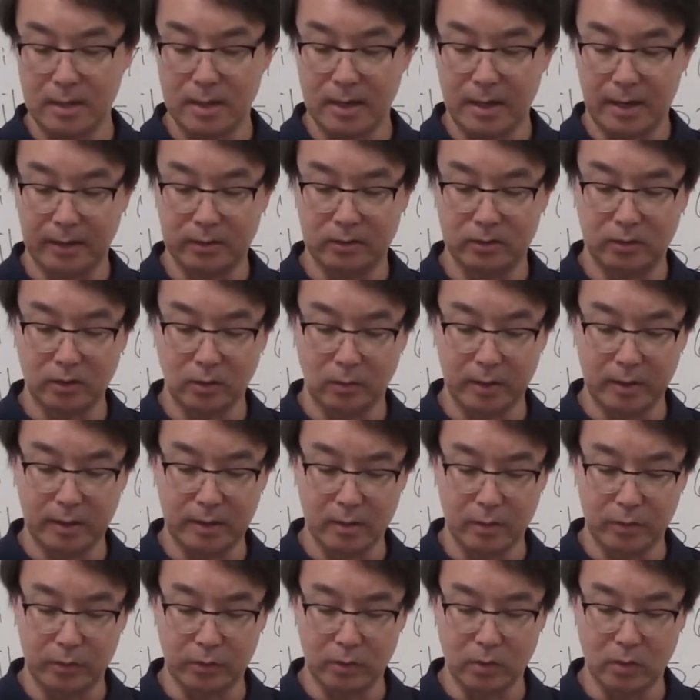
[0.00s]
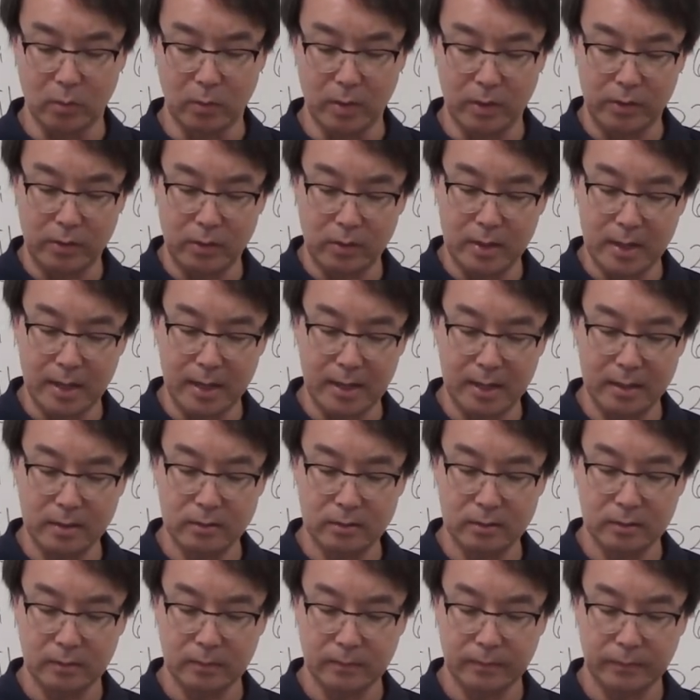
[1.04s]
I still want to go through it with you guys
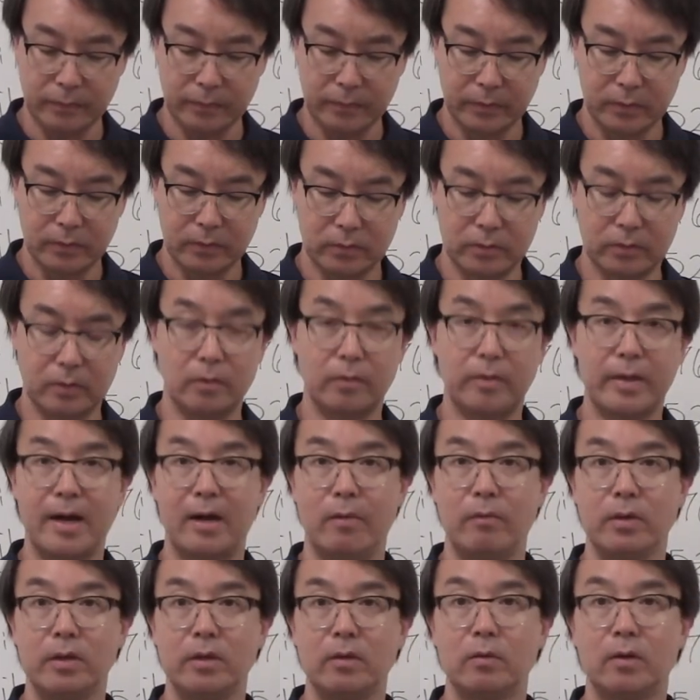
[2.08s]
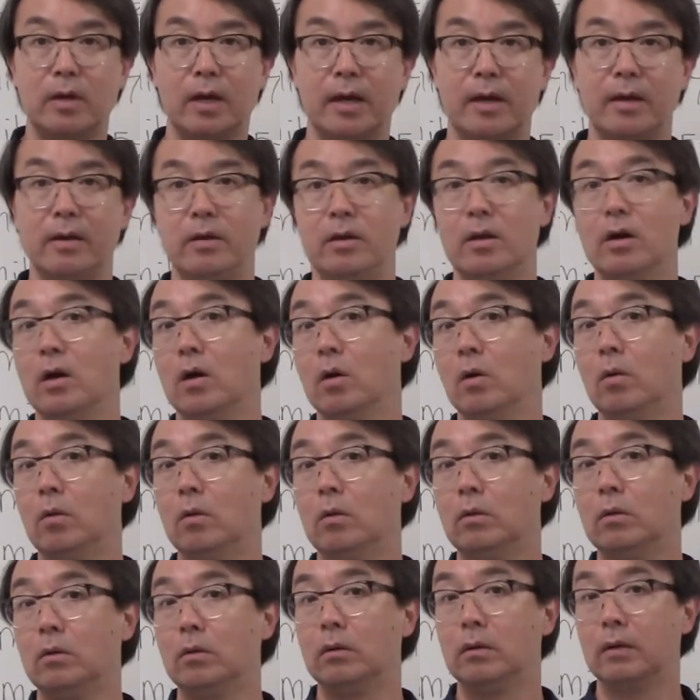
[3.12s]
so that way you kind of know
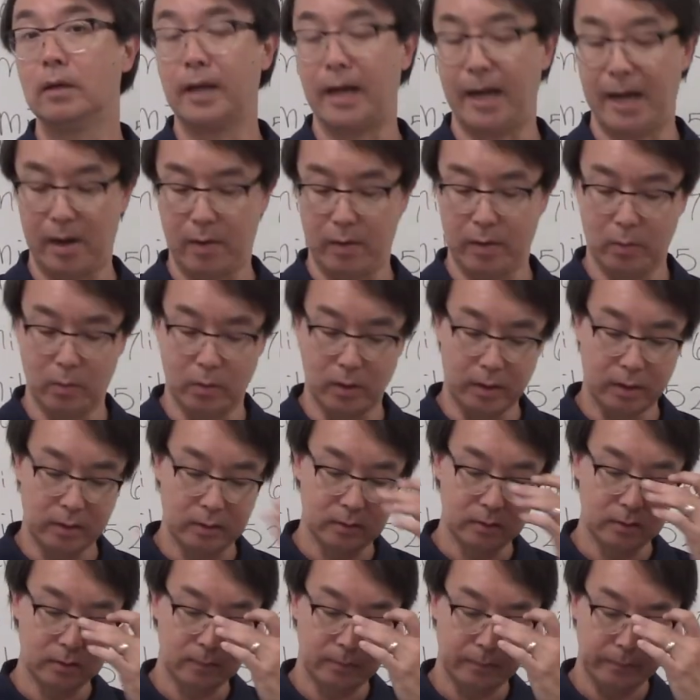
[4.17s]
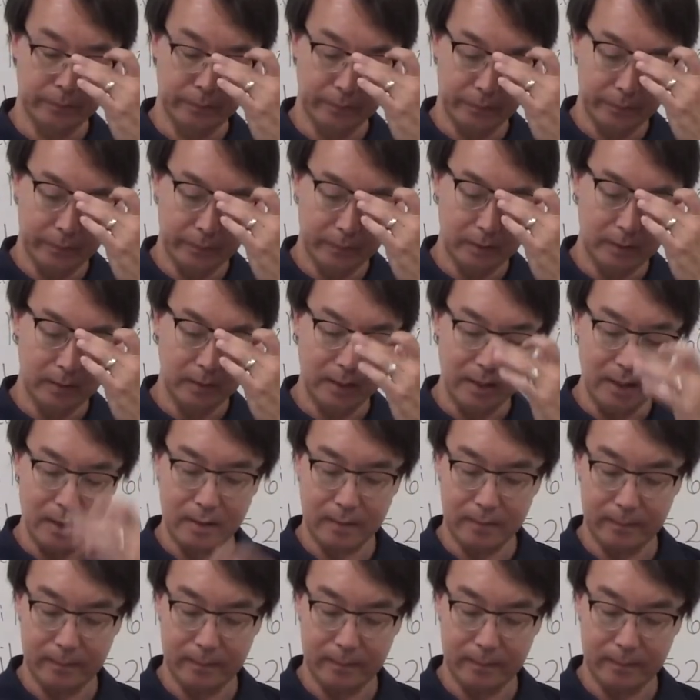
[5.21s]
how it works. Okay?